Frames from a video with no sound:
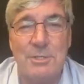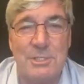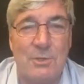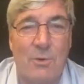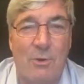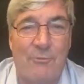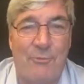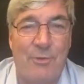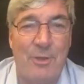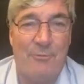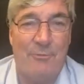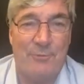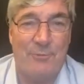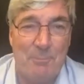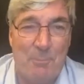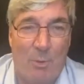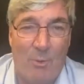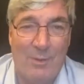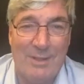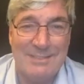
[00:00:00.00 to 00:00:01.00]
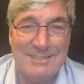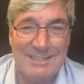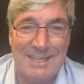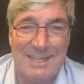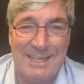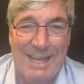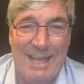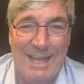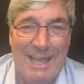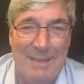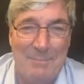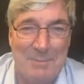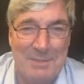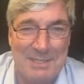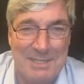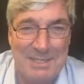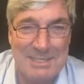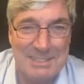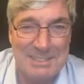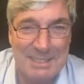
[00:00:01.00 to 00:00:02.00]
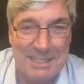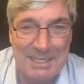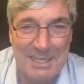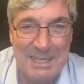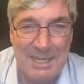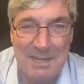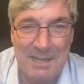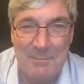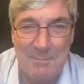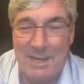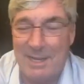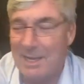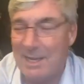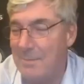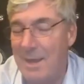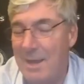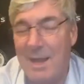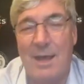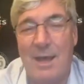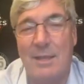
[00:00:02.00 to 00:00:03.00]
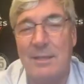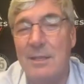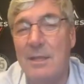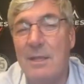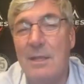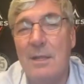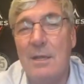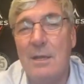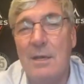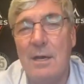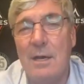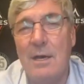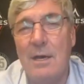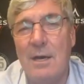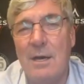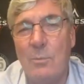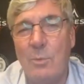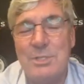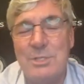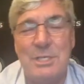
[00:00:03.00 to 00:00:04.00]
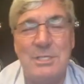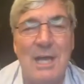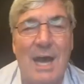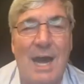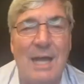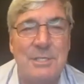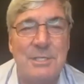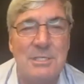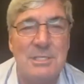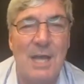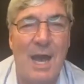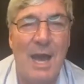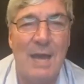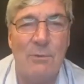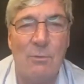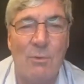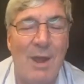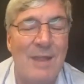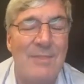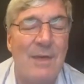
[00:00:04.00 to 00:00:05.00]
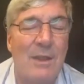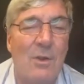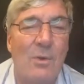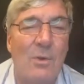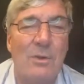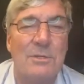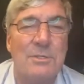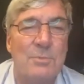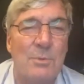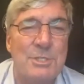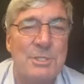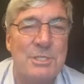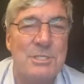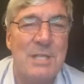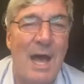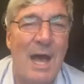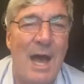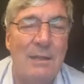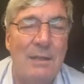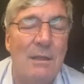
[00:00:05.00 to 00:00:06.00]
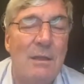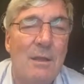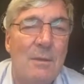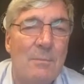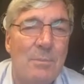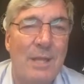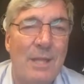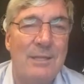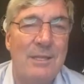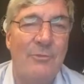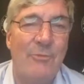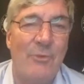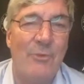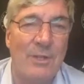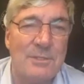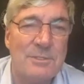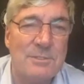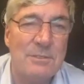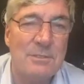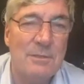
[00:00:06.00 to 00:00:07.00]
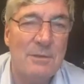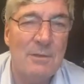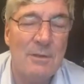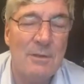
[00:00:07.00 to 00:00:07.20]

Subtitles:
She scored 50 points in a game in this league. I mean, come on. When she's hot, she's hot. Ride that horse. When she's not, play defense.